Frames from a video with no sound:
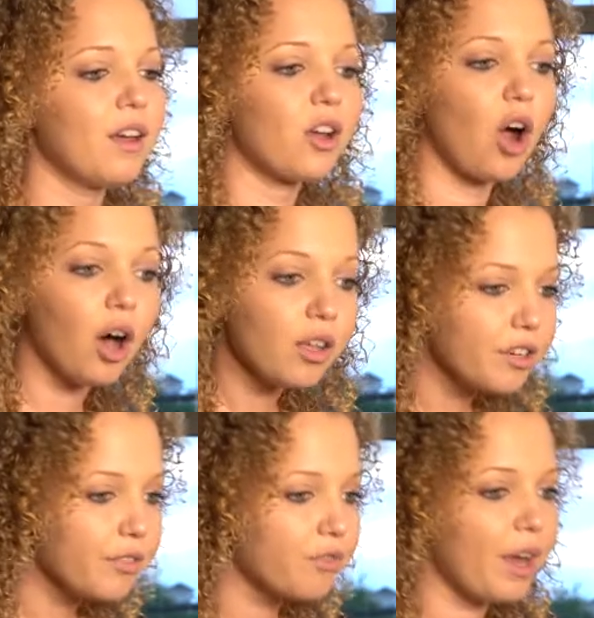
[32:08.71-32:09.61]
call
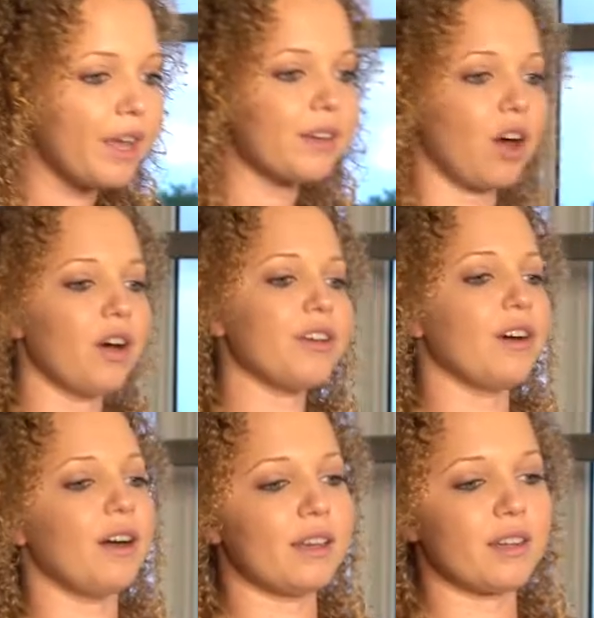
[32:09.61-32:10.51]
your friend, call your
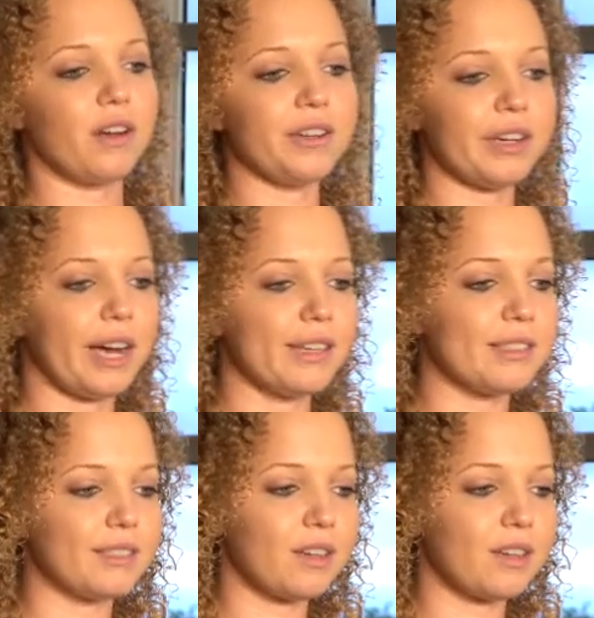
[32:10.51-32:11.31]
aunt, call your cousin,